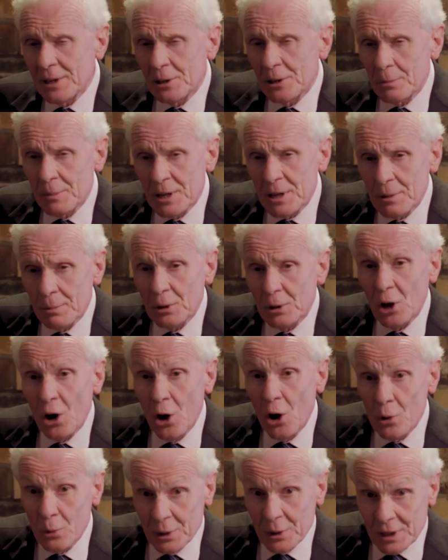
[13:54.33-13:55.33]
ill people
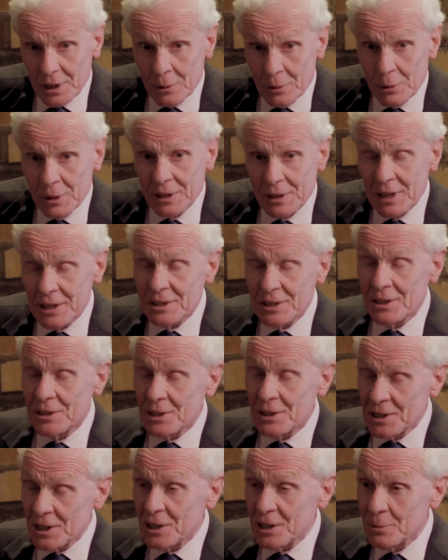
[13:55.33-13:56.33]
only with less than
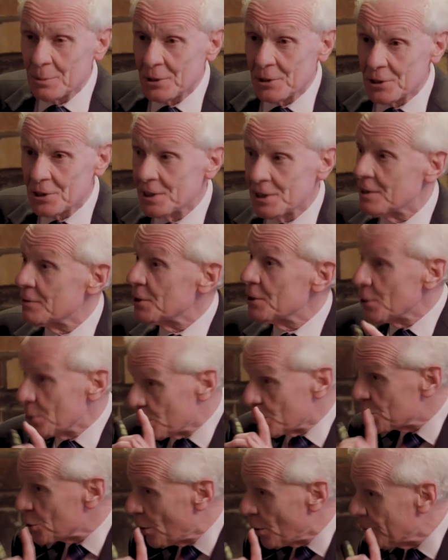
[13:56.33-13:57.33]
6 months to live, in other
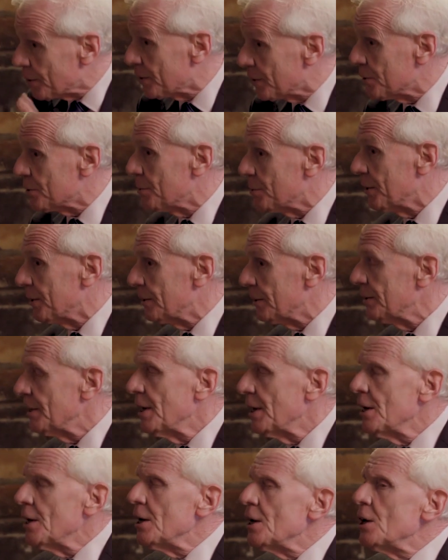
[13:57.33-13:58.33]
words, Oregon's model,
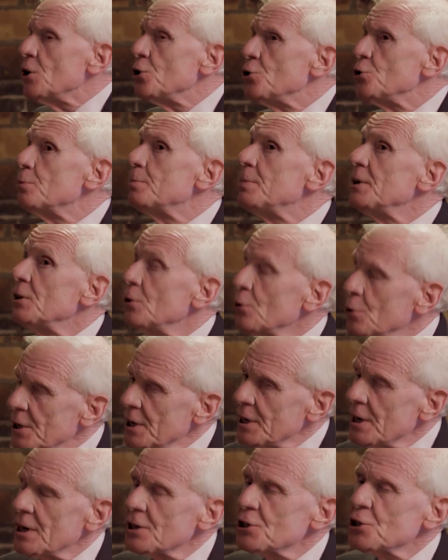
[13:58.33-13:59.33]
you'd be
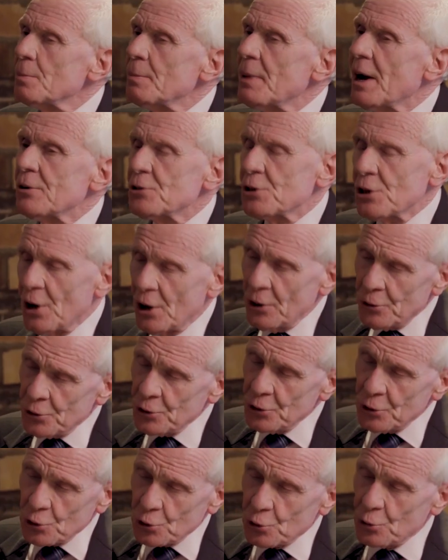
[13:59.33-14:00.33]
looking at about
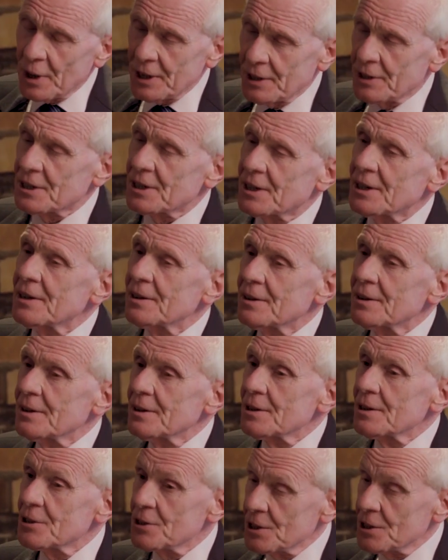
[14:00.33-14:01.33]
120
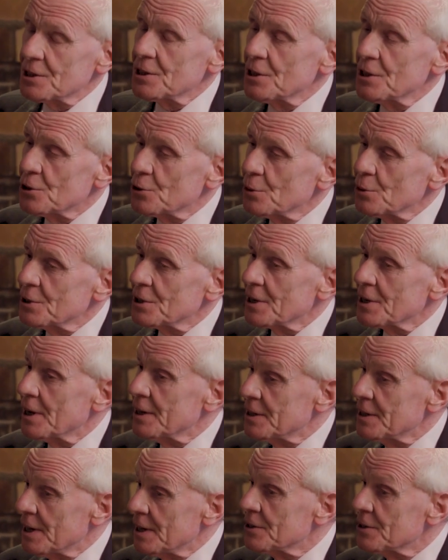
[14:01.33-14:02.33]
assisted
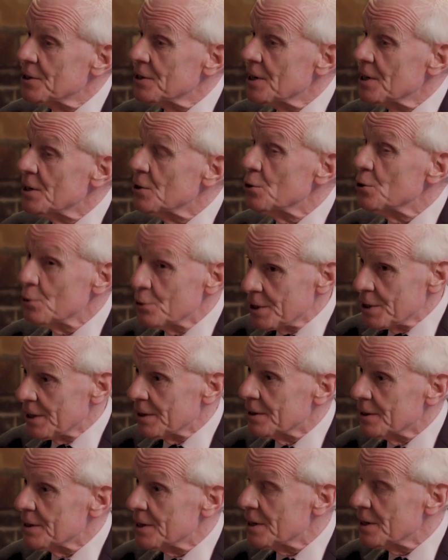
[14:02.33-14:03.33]
suicide deaths in New
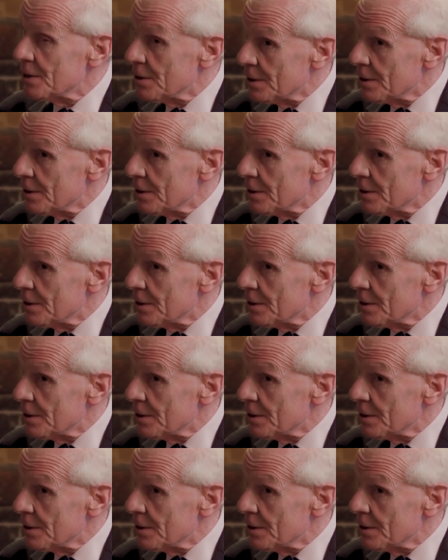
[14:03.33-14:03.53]
Zealand in a